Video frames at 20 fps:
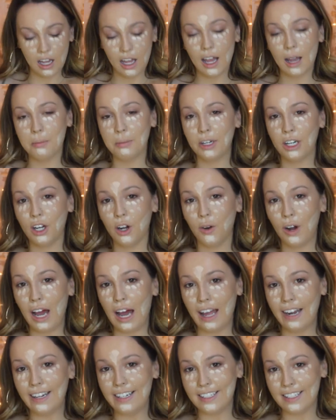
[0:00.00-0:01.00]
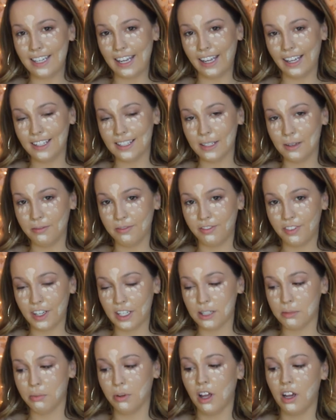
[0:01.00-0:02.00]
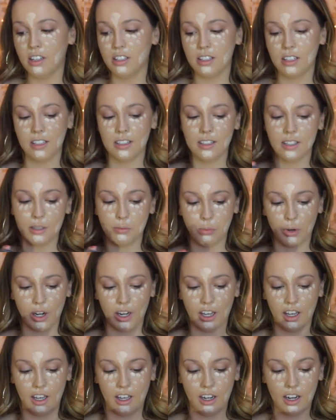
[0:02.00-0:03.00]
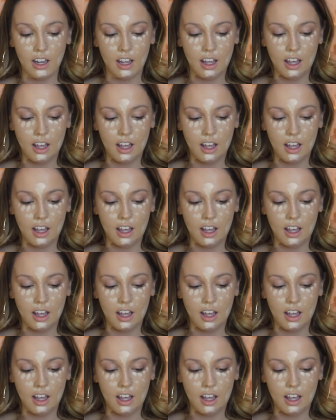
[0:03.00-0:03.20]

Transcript: I'm going to go ahead and take some Fix Plus and spray it